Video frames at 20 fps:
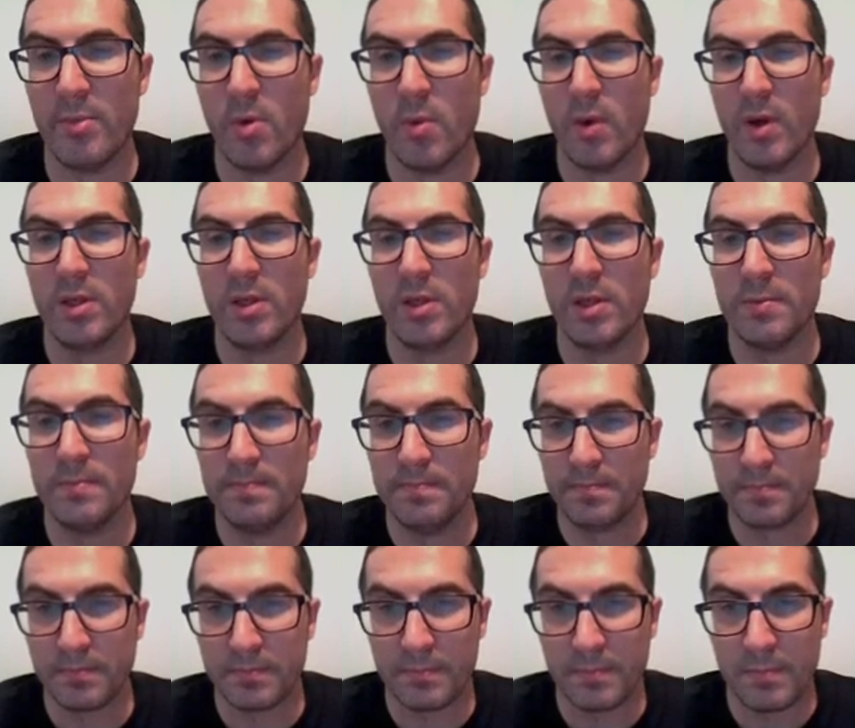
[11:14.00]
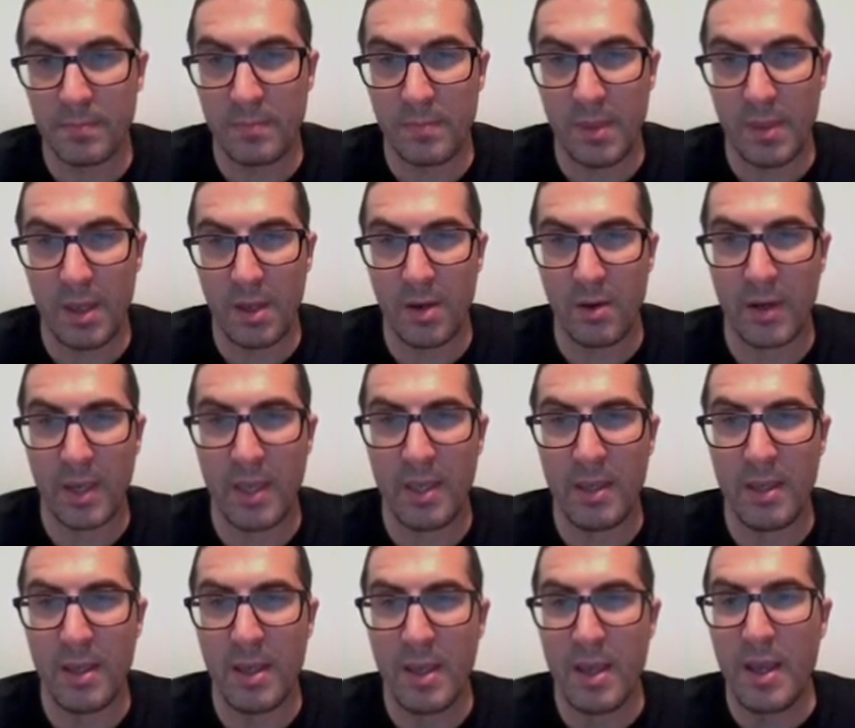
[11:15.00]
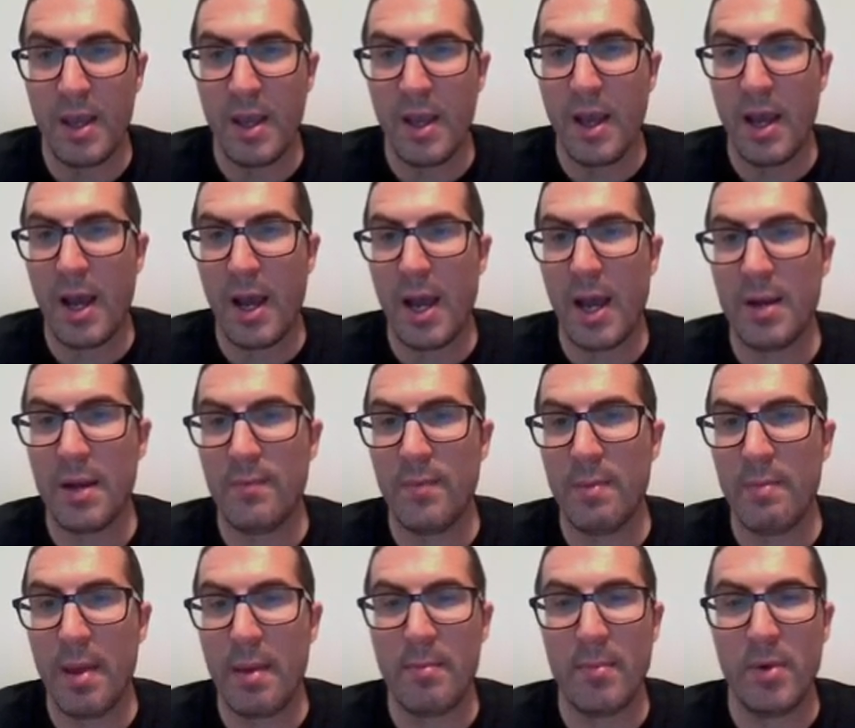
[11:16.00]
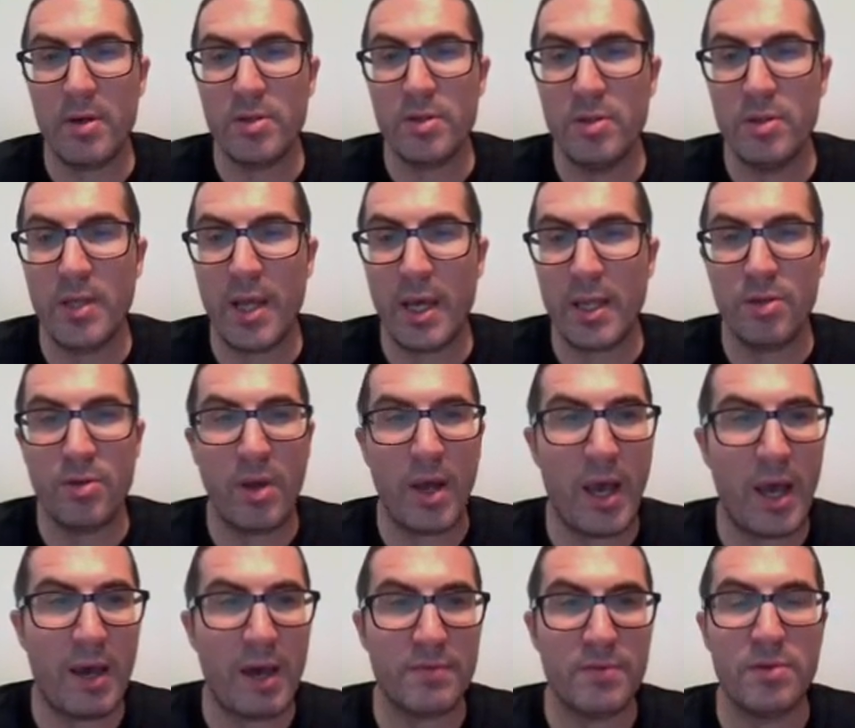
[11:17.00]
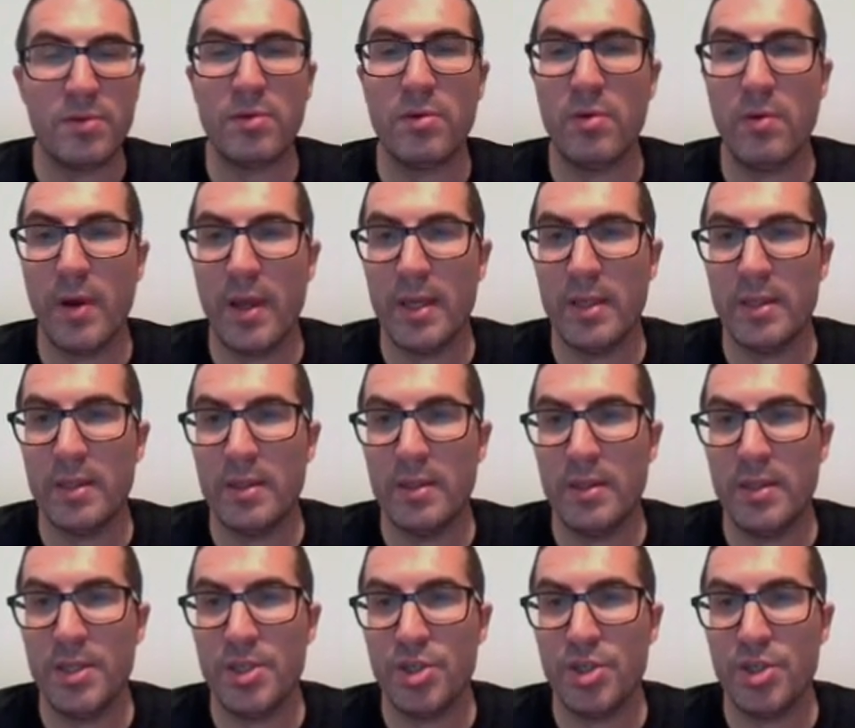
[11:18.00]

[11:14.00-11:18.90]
you want. Okay, and remember that you have to create the